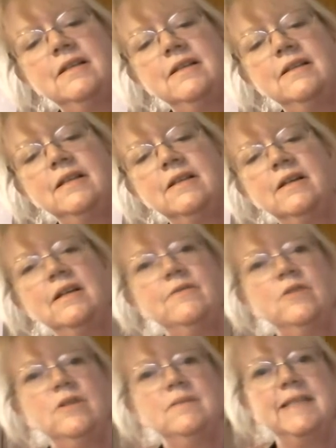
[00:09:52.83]
They kind
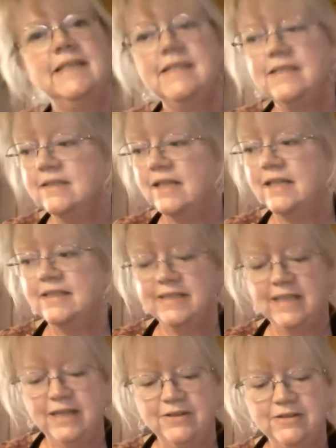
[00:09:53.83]
of all blended a lot
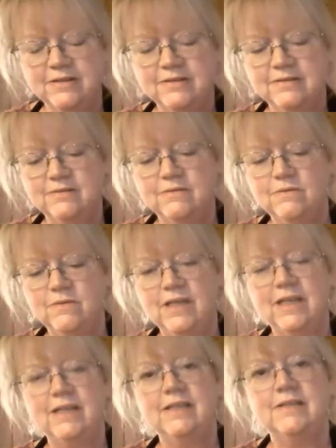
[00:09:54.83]
together
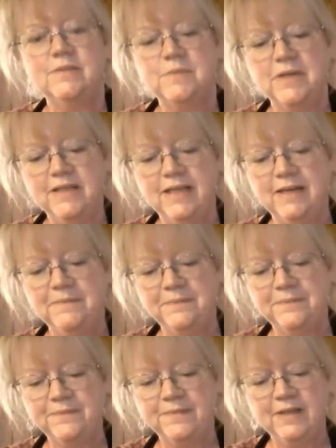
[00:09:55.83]
when I spun them.
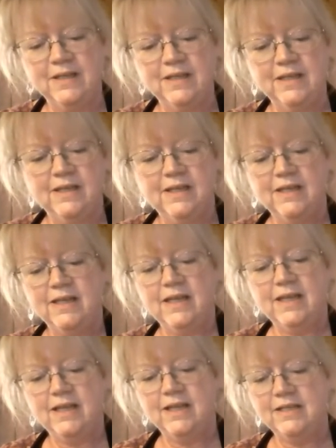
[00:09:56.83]

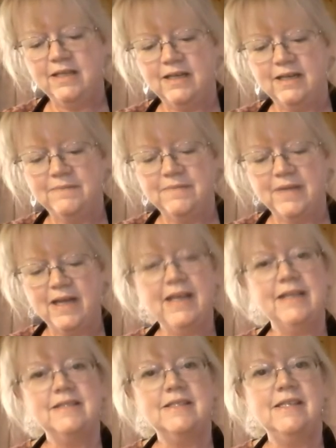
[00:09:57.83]
And I
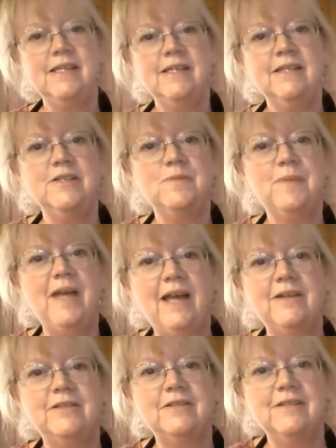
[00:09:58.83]
had seen this
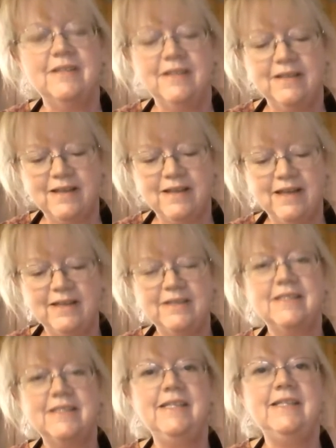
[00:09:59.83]
pattern. I
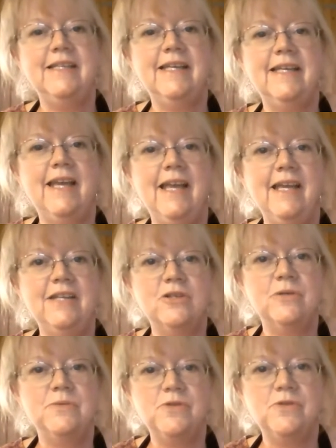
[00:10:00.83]
had seen Kay
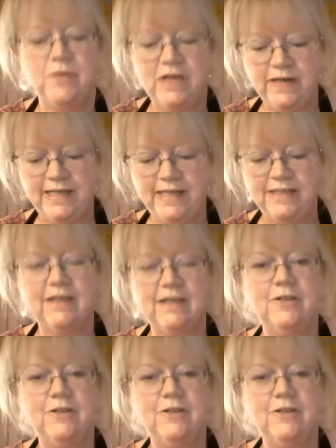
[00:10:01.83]
Jones wearing it on her